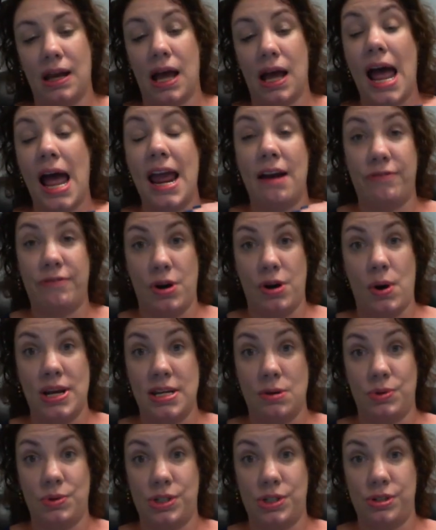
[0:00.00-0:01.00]
I have no
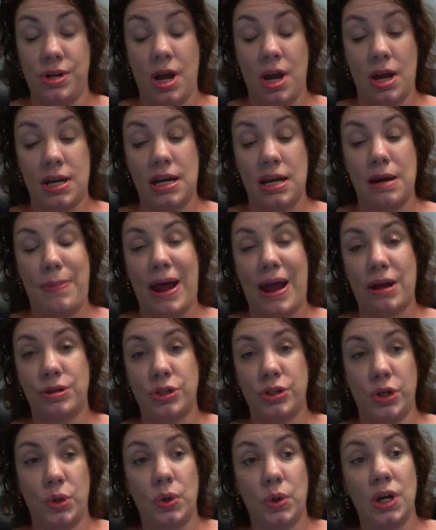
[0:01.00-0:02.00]
idea what you're talking about,
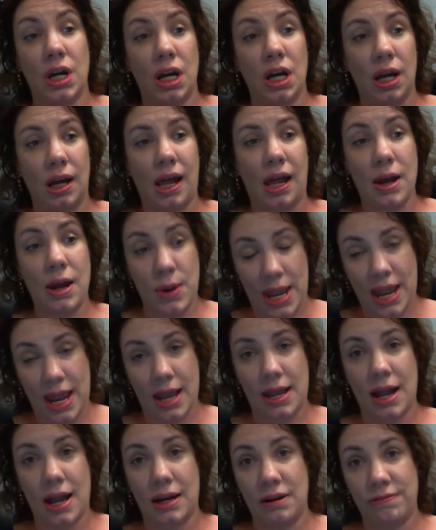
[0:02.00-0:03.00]
to, okay, I
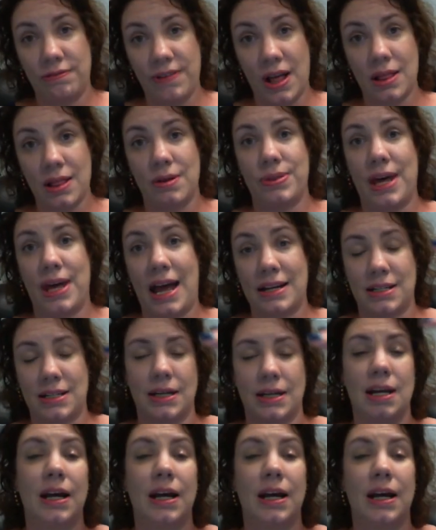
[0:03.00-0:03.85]
kind of follow that.